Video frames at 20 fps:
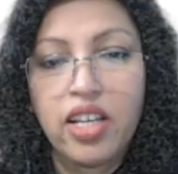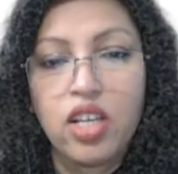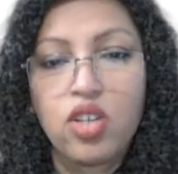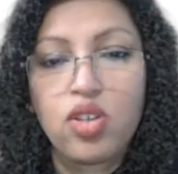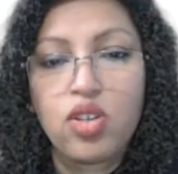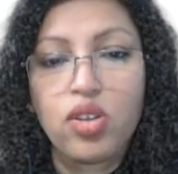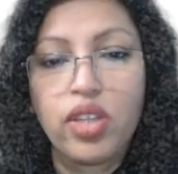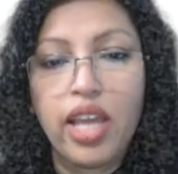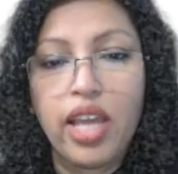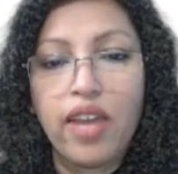
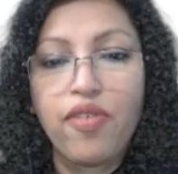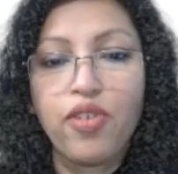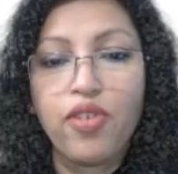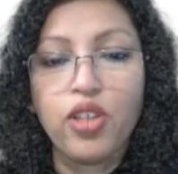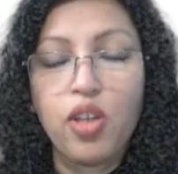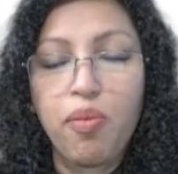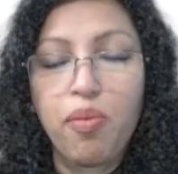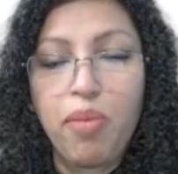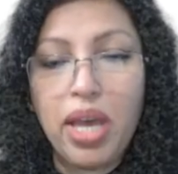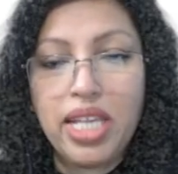So therefore
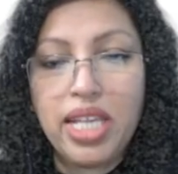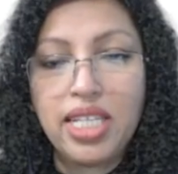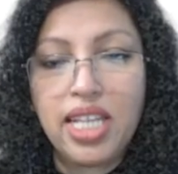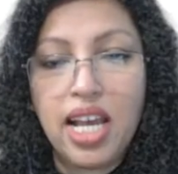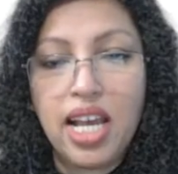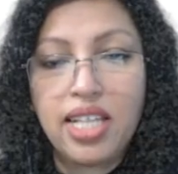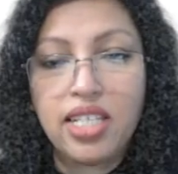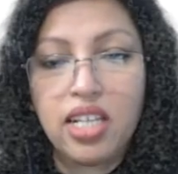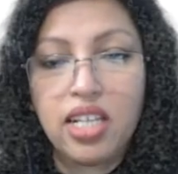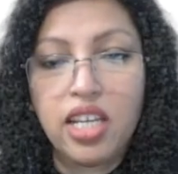the best
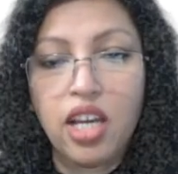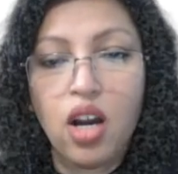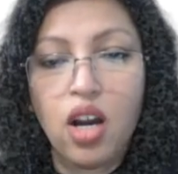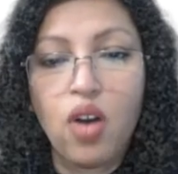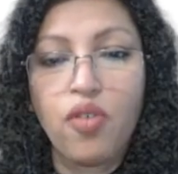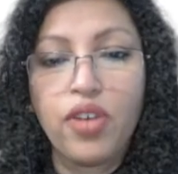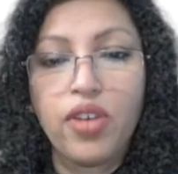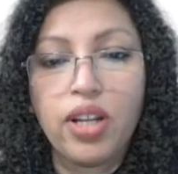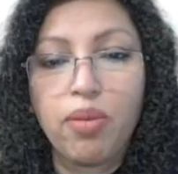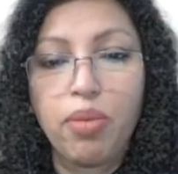answer here
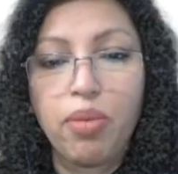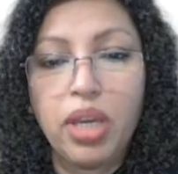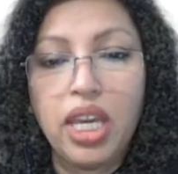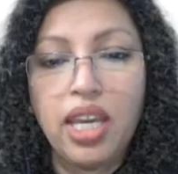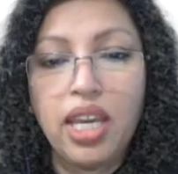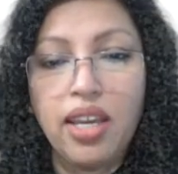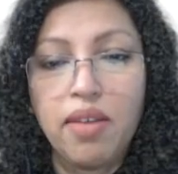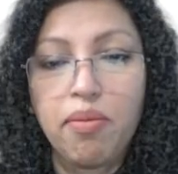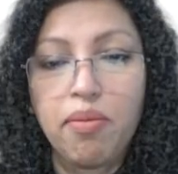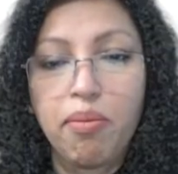will
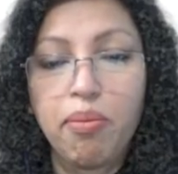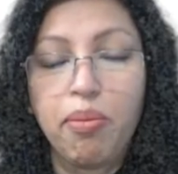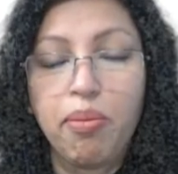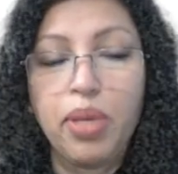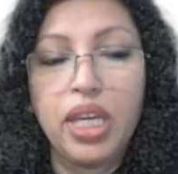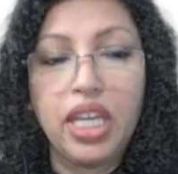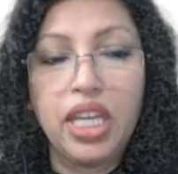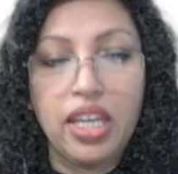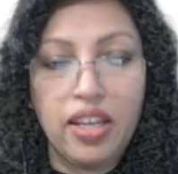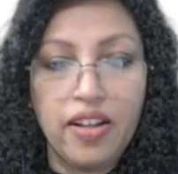be
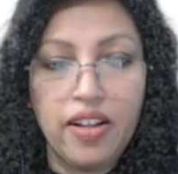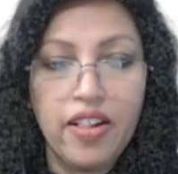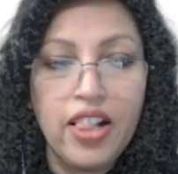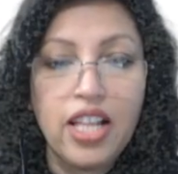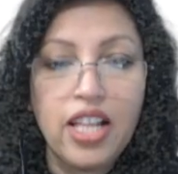B.